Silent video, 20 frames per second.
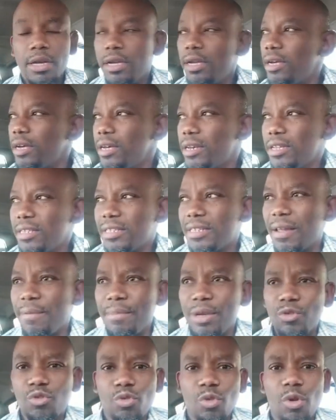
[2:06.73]
Re
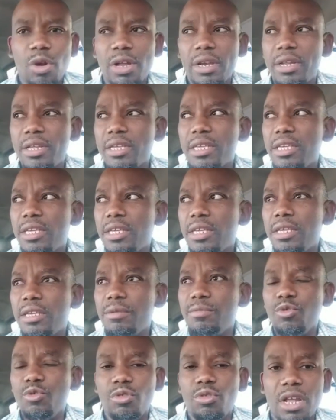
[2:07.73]
Slamba Tsogwane ke
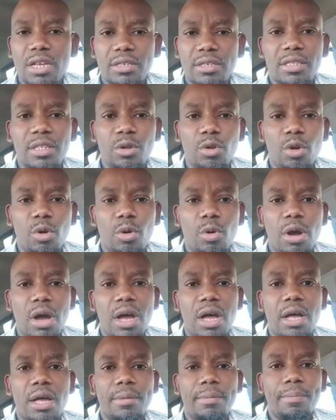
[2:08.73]
modulasetilo
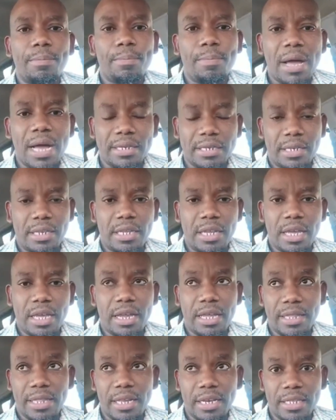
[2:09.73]
wa party
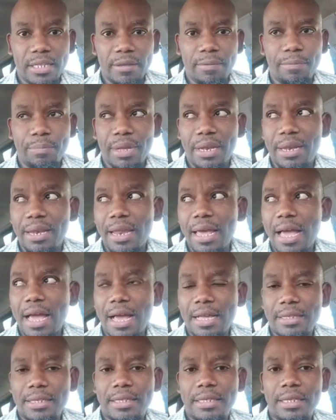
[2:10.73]
e teletseng pele
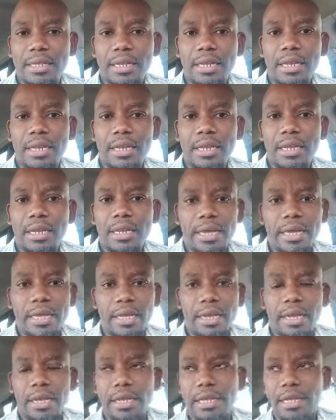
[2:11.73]
lehatsi le
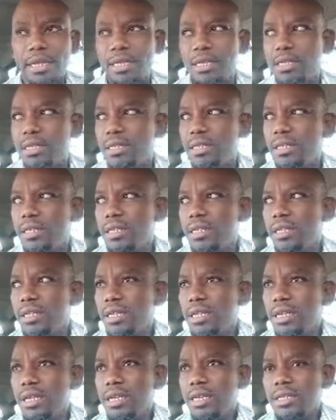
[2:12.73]
keleng
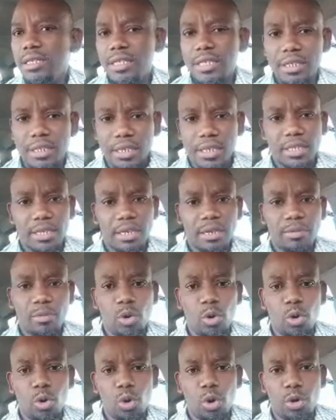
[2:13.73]
citizen mo
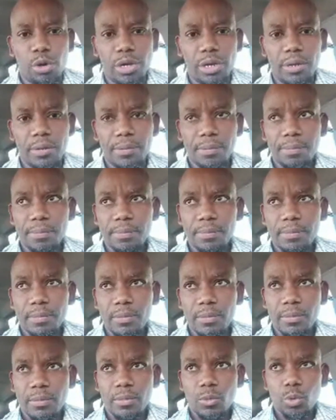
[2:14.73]
go lone.
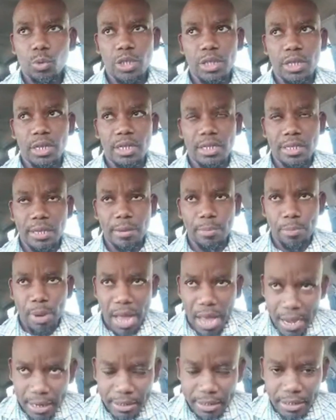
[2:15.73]
O eteletse
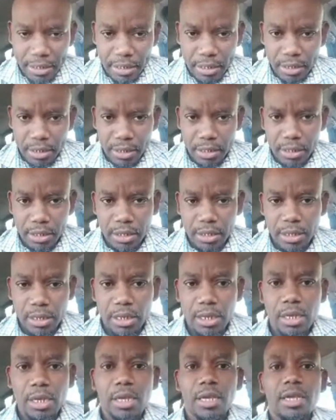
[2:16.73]
party
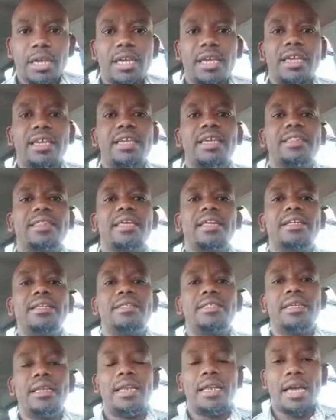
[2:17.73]
e
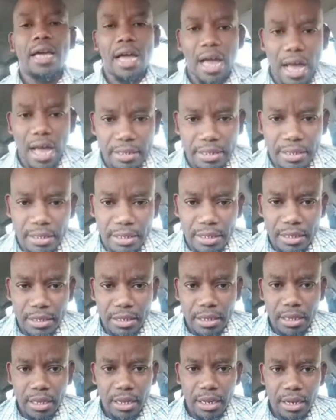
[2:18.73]
teletseng lehatsi
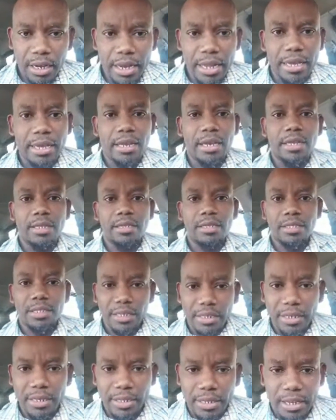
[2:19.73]
le keleng
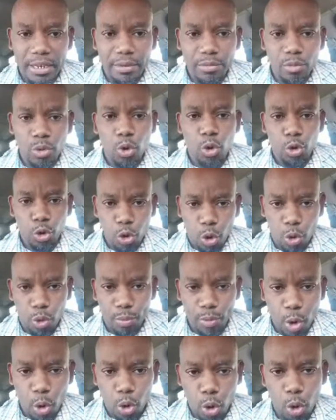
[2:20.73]
citizen mo go
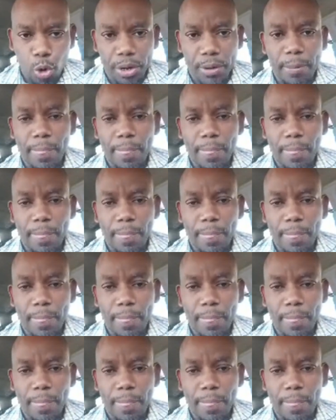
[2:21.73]
lone.